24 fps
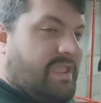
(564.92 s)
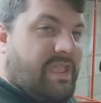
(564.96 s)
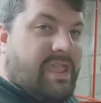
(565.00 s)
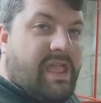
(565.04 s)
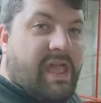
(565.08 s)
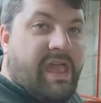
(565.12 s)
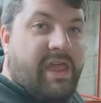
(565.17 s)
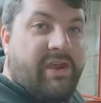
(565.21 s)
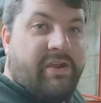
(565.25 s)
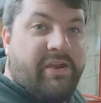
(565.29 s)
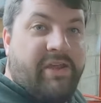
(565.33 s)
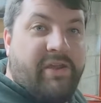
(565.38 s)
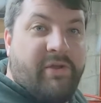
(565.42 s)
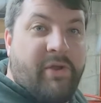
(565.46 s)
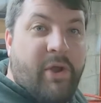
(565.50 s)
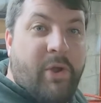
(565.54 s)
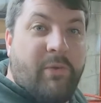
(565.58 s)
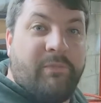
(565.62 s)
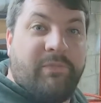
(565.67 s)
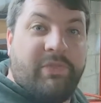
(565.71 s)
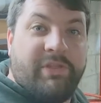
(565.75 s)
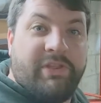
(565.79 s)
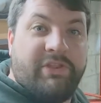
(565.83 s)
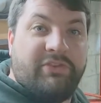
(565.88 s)
I don't know,
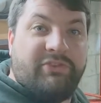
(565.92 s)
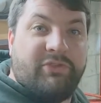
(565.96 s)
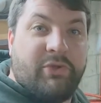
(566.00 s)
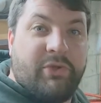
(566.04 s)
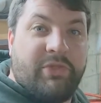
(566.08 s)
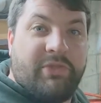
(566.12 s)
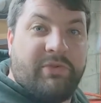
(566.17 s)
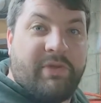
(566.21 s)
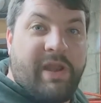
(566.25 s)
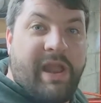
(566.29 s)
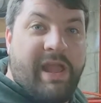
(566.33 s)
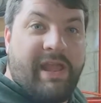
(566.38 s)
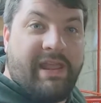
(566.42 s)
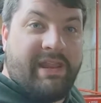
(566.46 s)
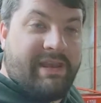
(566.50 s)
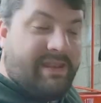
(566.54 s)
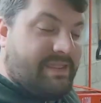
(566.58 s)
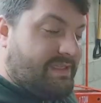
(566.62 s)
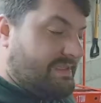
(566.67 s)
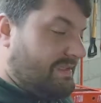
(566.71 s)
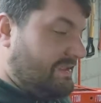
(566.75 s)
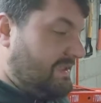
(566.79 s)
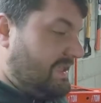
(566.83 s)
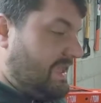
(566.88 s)
hopefully enjoy the ride.
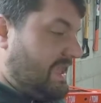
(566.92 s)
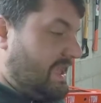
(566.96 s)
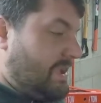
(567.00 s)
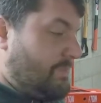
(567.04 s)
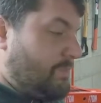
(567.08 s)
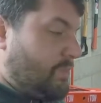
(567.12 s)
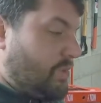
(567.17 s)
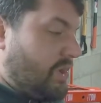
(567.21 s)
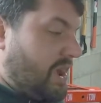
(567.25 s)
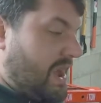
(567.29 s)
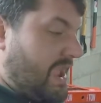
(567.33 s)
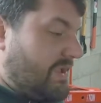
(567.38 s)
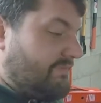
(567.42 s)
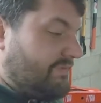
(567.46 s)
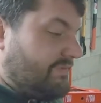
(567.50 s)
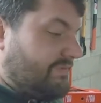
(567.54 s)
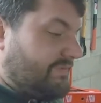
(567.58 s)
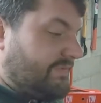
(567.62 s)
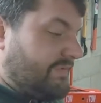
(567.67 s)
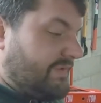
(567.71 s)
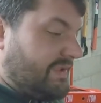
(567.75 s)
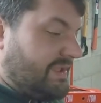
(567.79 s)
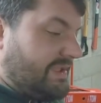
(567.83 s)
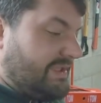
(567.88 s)
We're having
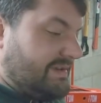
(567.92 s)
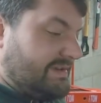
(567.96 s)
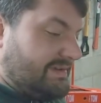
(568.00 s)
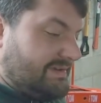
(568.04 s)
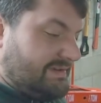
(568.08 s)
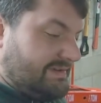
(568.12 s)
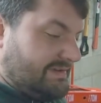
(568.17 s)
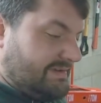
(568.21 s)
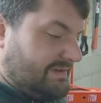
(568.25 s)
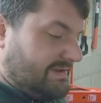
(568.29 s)
fun,